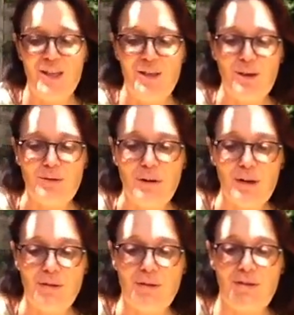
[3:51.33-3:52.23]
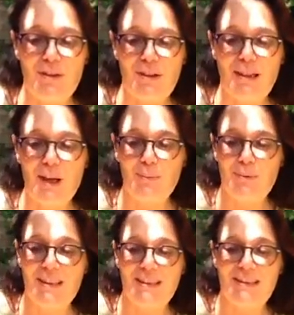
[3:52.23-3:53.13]
the growth that
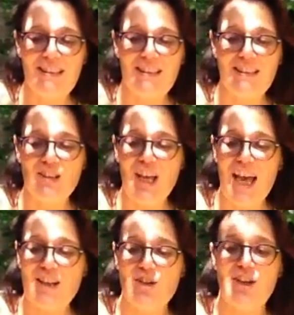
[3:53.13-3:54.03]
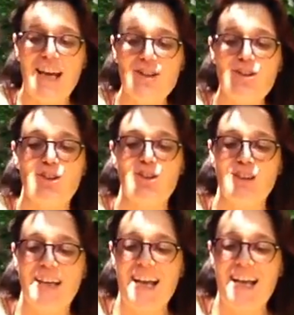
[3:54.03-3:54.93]
accompanies an
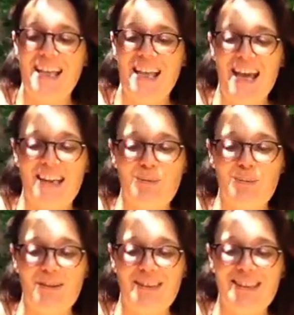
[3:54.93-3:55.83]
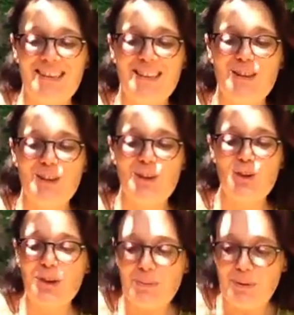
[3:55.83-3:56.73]
educational experience is
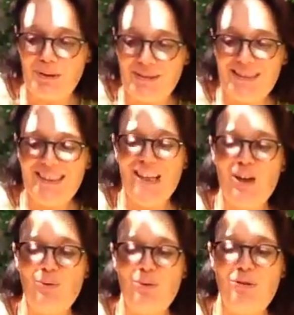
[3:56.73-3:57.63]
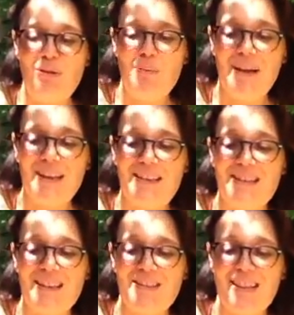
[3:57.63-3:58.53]
enjoyable if we remind
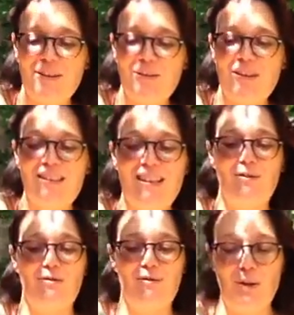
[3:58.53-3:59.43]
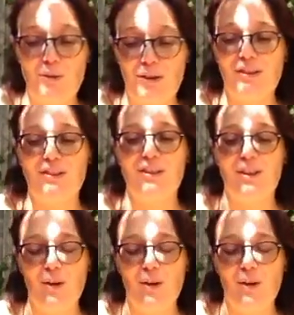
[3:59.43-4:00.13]
ourselves to stay focused